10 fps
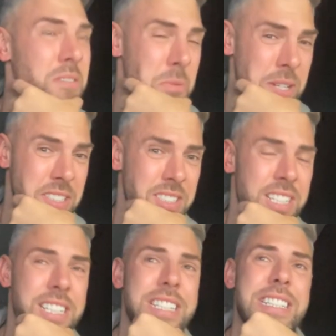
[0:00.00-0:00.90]
if I'm honest.
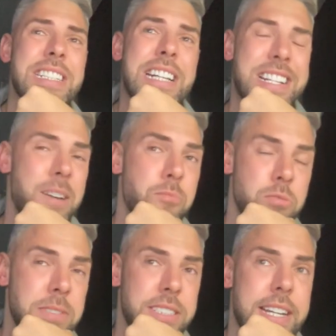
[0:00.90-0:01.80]
A number of
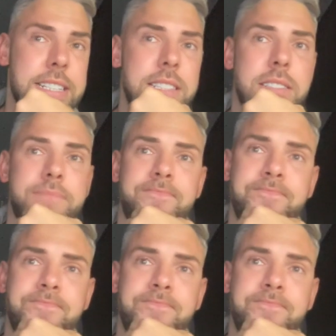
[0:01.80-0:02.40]
mistakes.